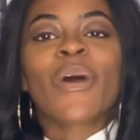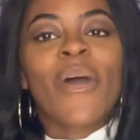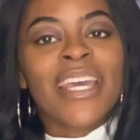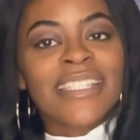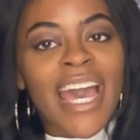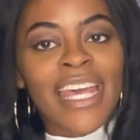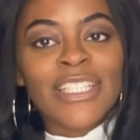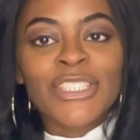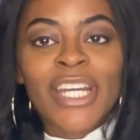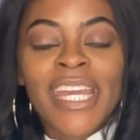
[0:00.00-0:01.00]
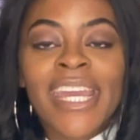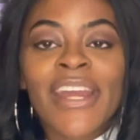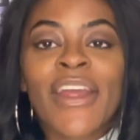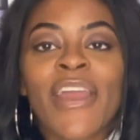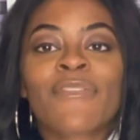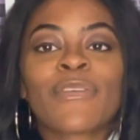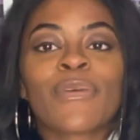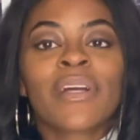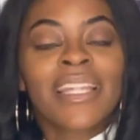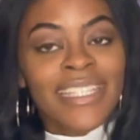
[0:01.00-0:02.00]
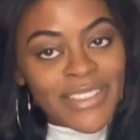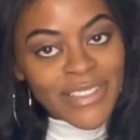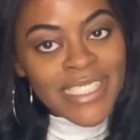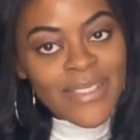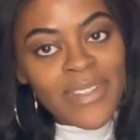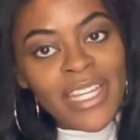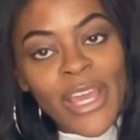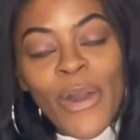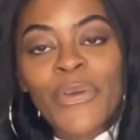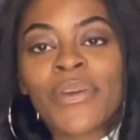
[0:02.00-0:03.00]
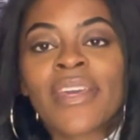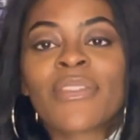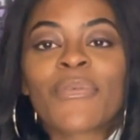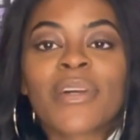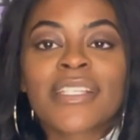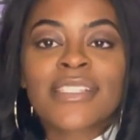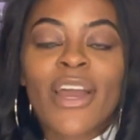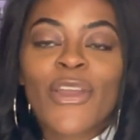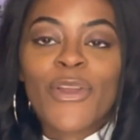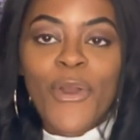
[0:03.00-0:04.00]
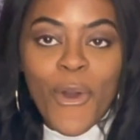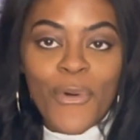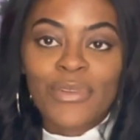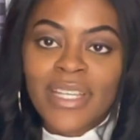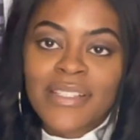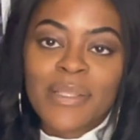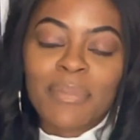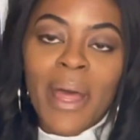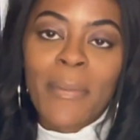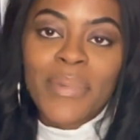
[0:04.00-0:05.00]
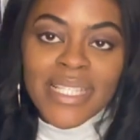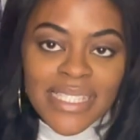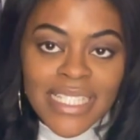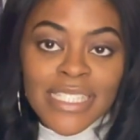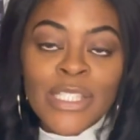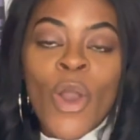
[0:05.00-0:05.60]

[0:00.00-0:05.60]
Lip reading: excited you're here. If you clicked on this video, you either want to start your own nail supply business